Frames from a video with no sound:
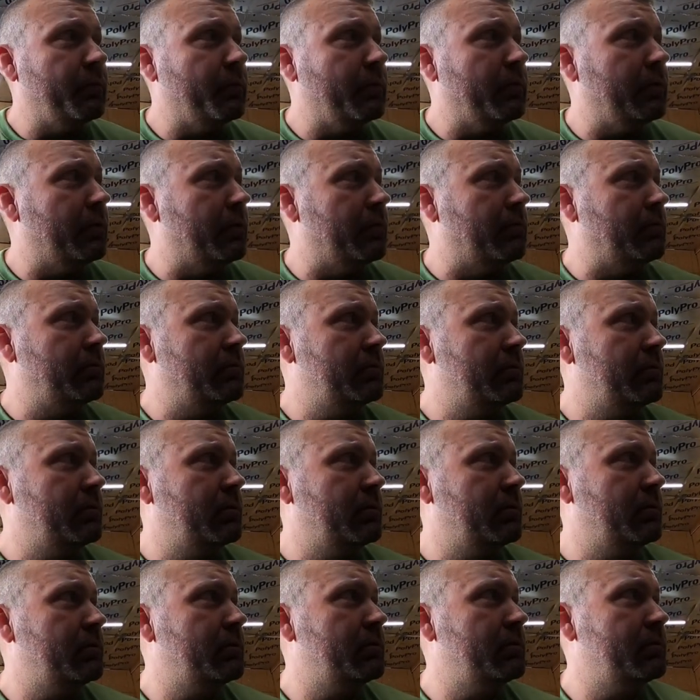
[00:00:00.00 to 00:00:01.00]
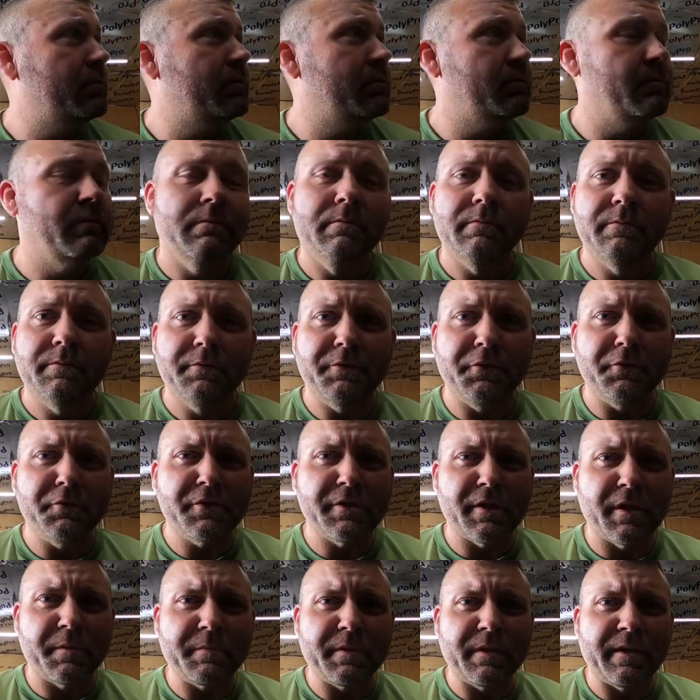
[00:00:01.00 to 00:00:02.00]
then we'll do
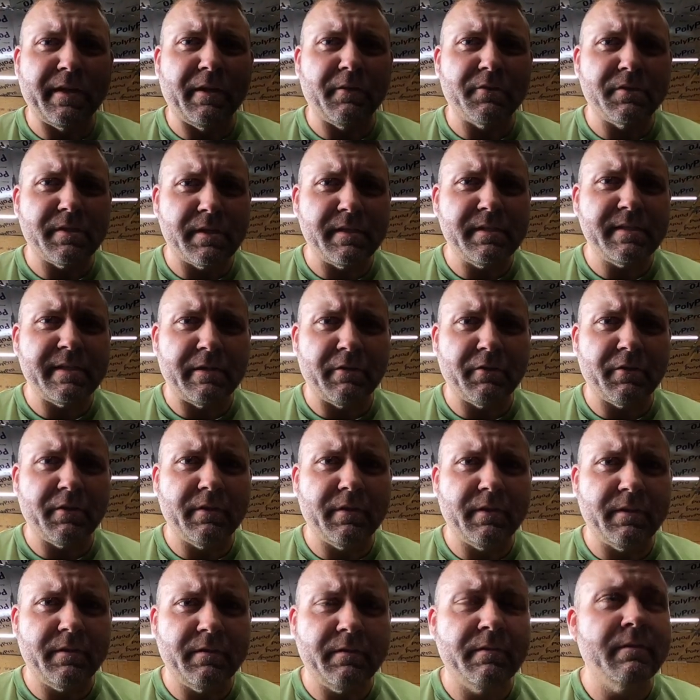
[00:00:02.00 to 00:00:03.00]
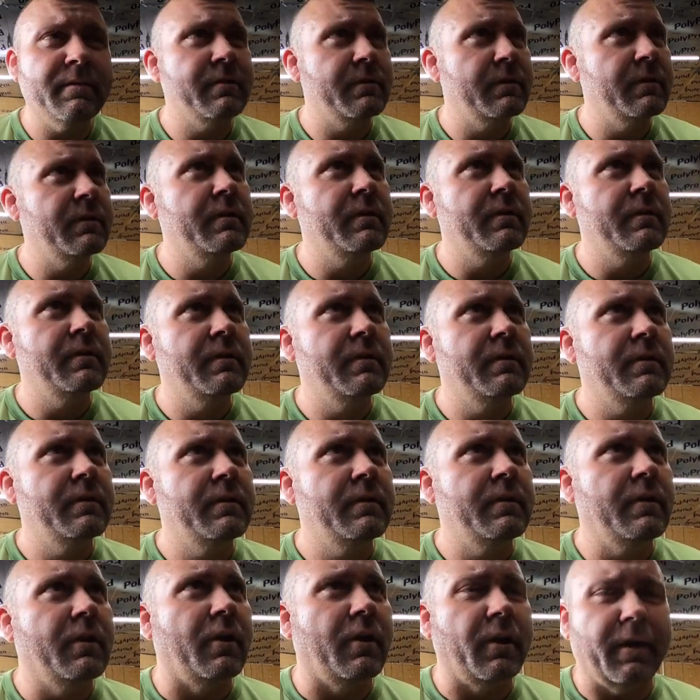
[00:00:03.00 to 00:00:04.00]
something else. Does that sound good?
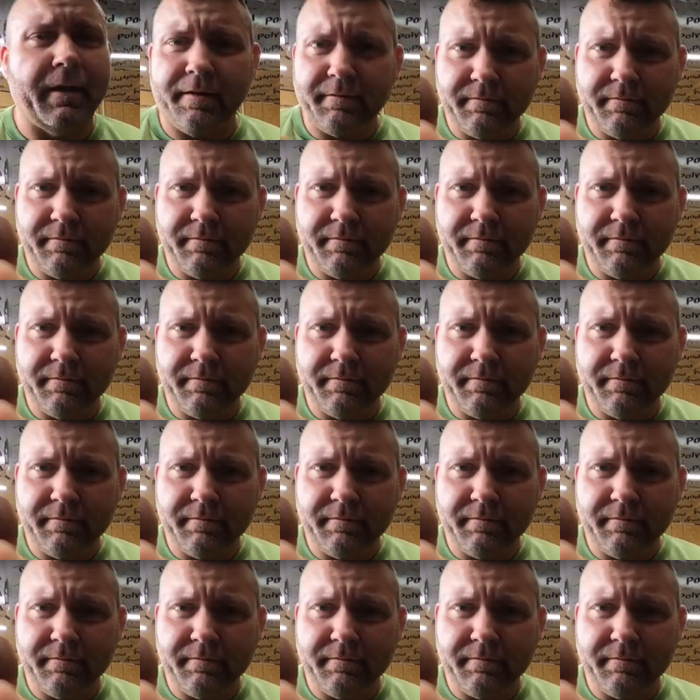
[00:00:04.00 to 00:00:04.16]
All